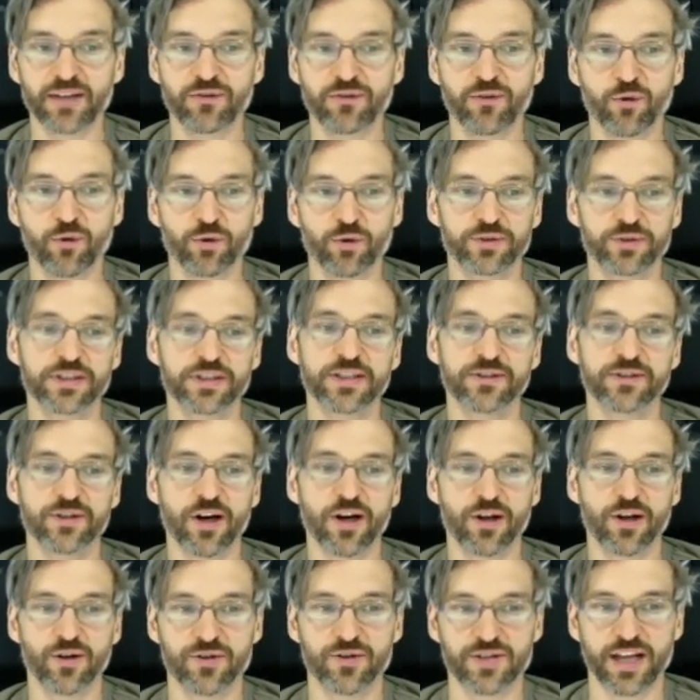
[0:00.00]

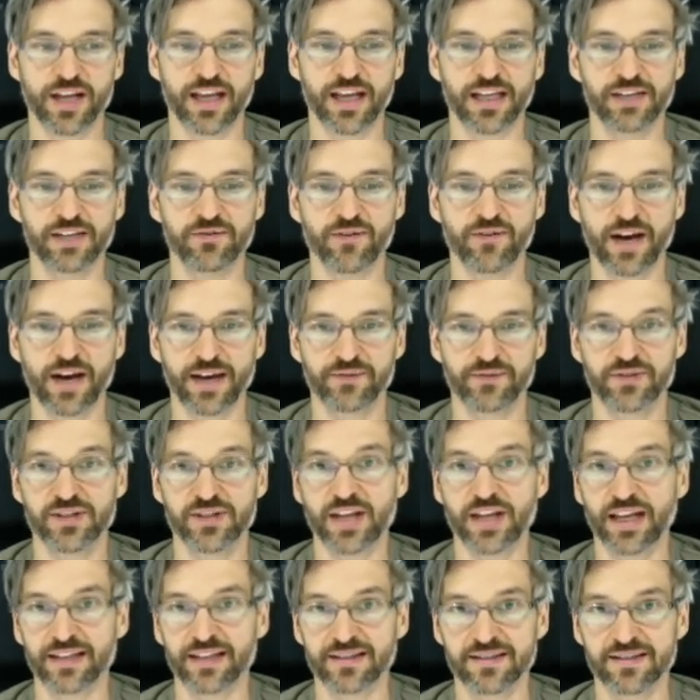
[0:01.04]

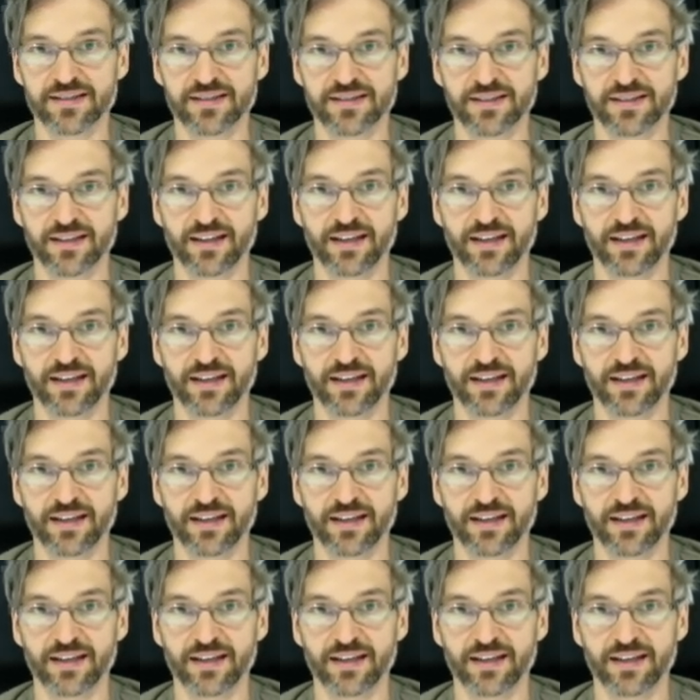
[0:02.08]
$14.85.